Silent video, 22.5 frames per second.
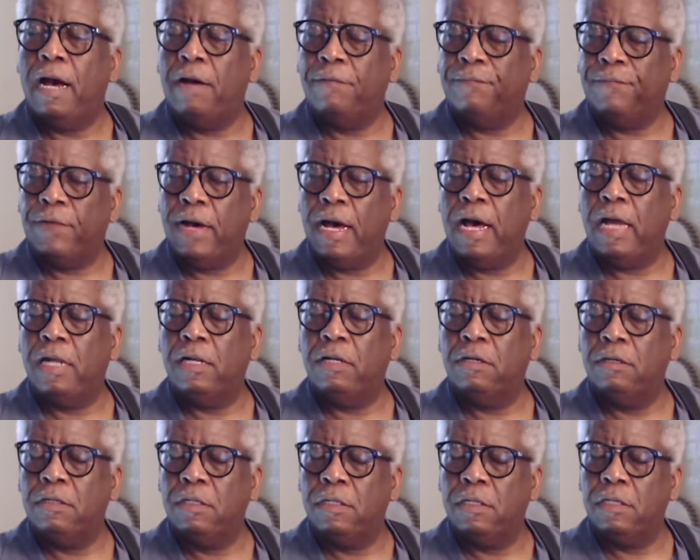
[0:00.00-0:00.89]

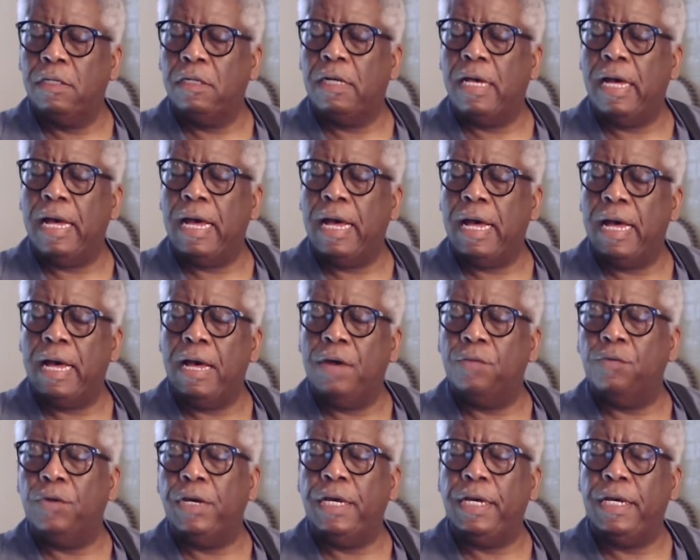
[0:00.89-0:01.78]
follow her, I
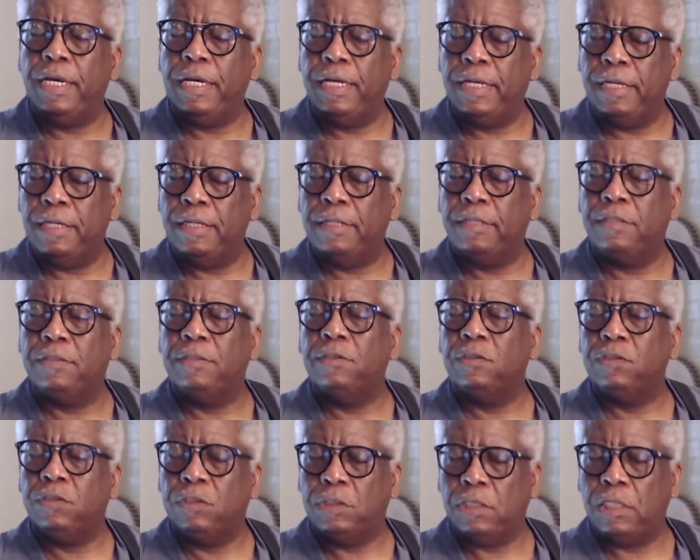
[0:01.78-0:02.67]

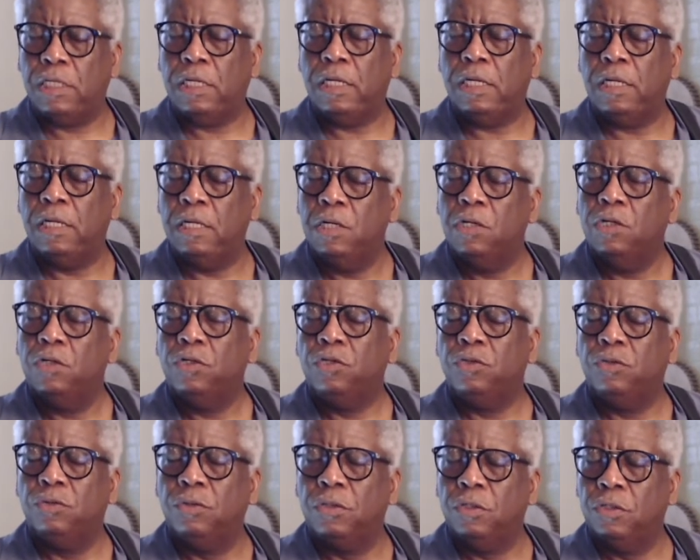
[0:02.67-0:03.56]
will, D,
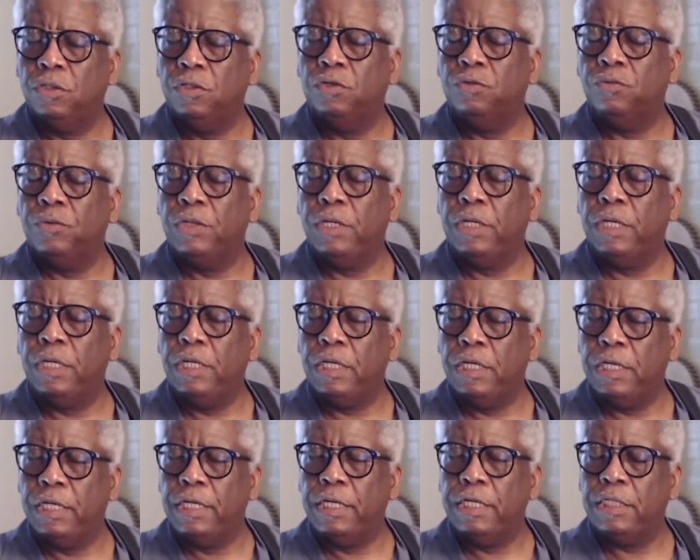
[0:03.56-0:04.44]
to her
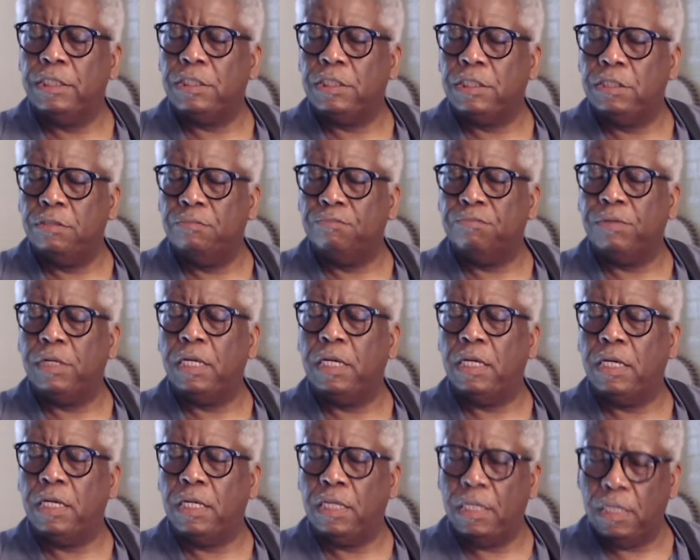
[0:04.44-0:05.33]
resting
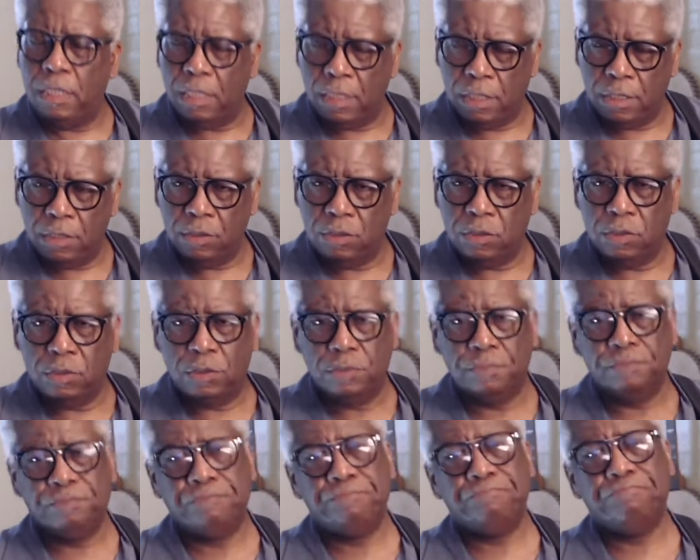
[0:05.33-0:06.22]
place.
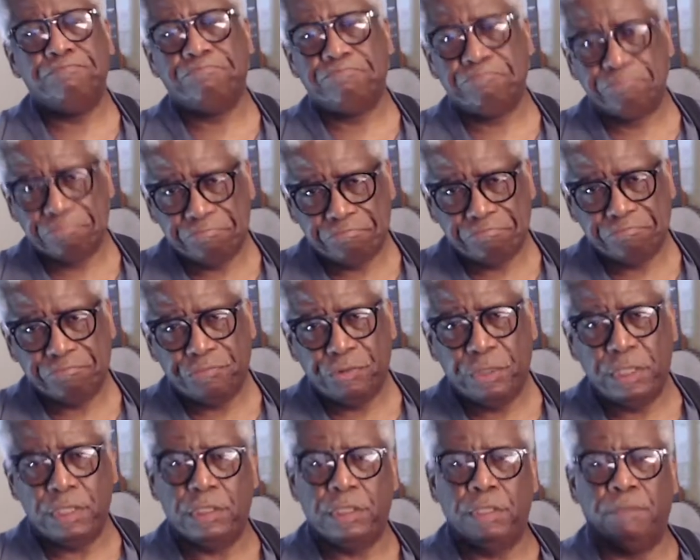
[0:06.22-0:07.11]

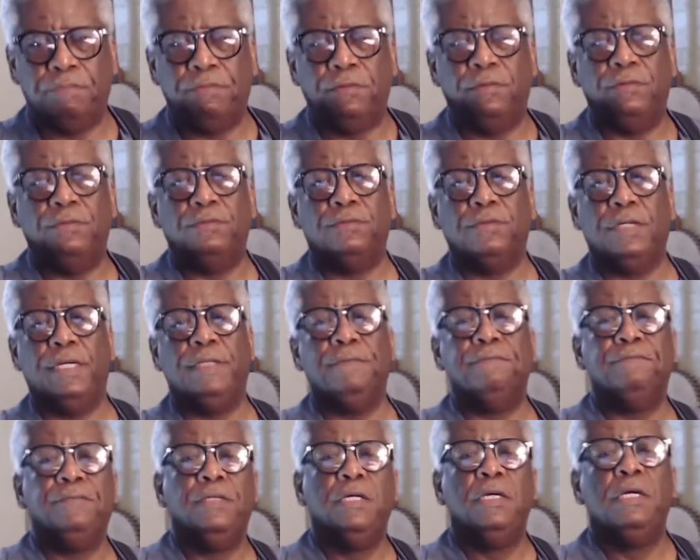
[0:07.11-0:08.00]
Pretty simple,
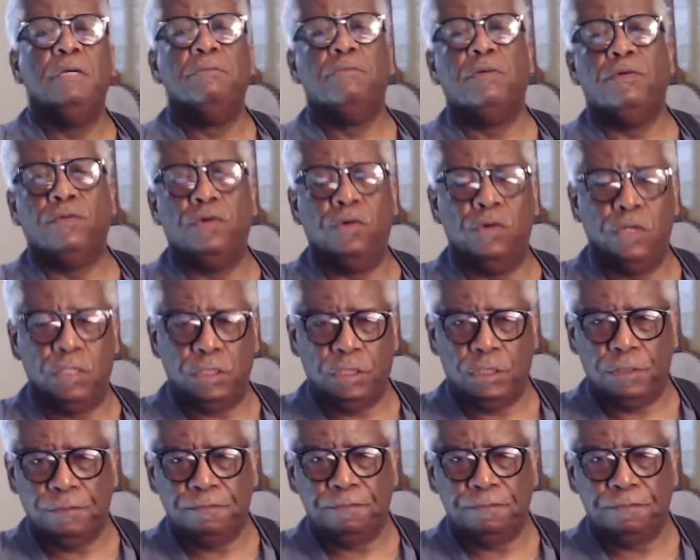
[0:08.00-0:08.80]
right? But of course,